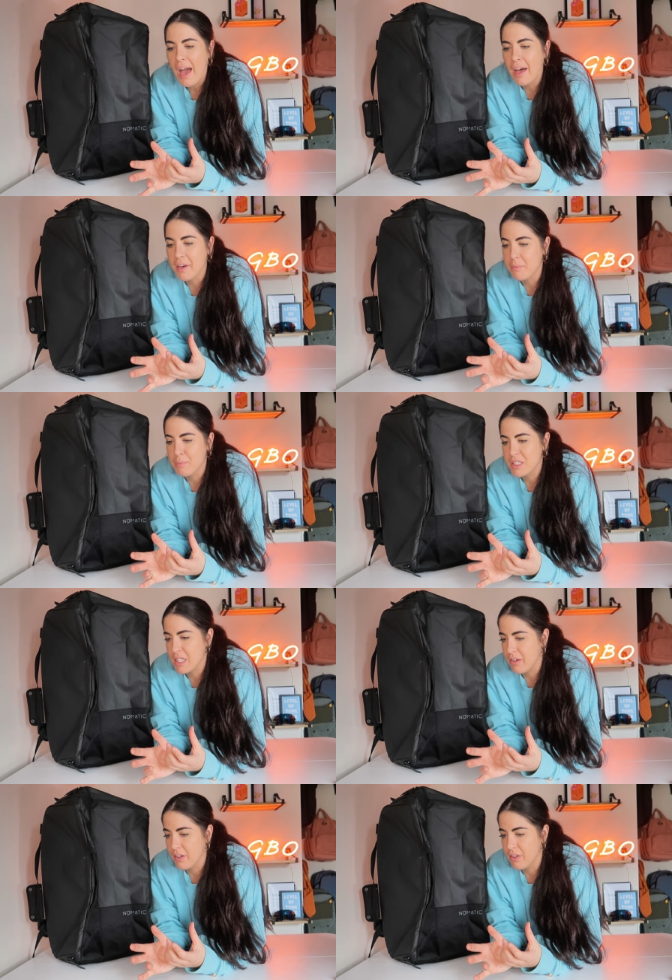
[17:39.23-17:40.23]
added
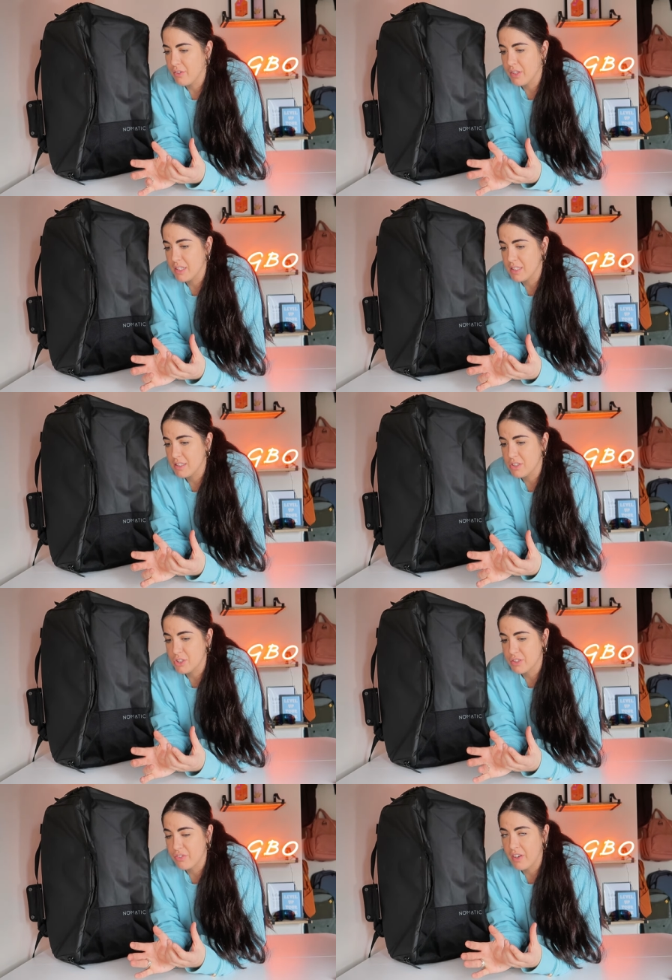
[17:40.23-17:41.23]
material that is
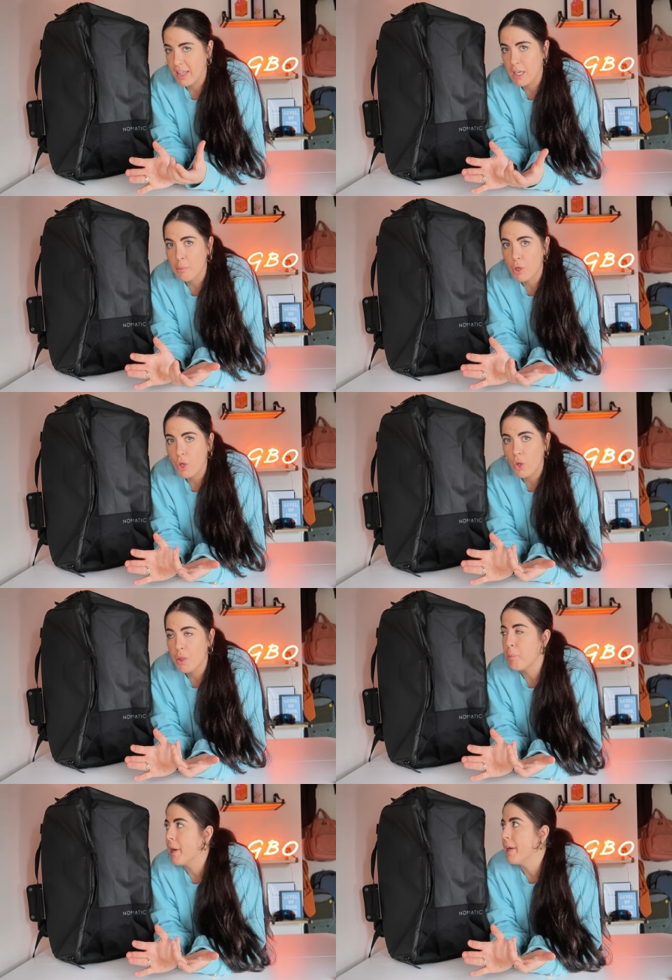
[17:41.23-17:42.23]
just flinging about on
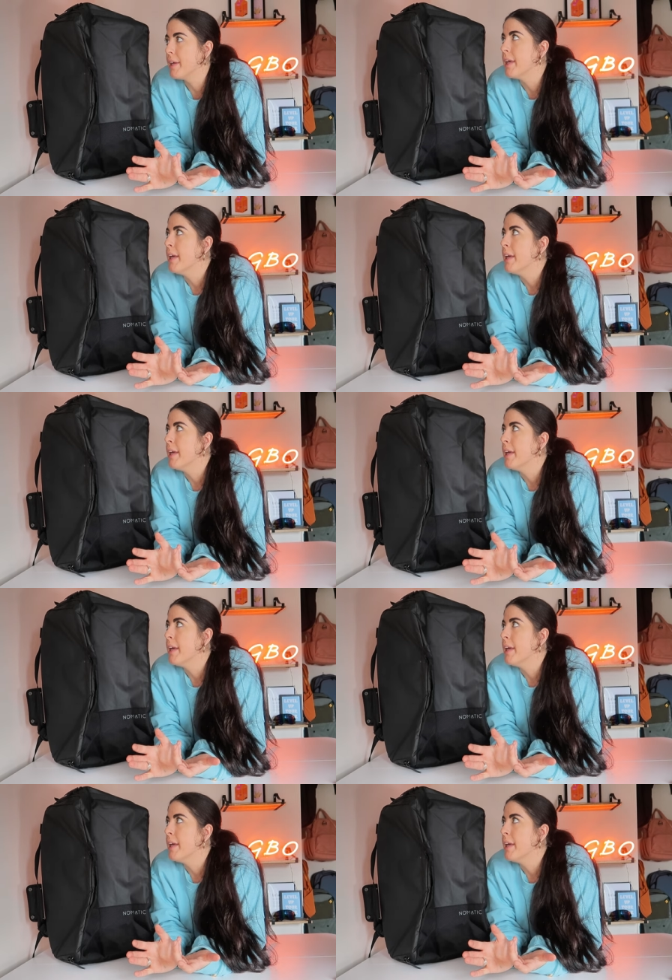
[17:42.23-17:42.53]
the bike.